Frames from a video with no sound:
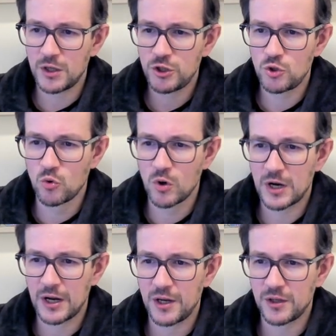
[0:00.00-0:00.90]
you
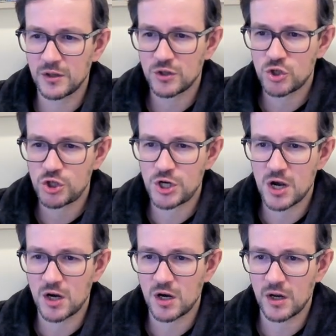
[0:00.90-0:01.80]
can
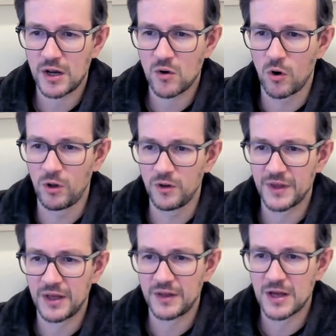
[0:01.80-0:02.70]
check all
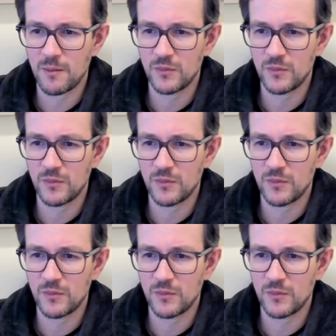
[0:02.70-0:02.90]
the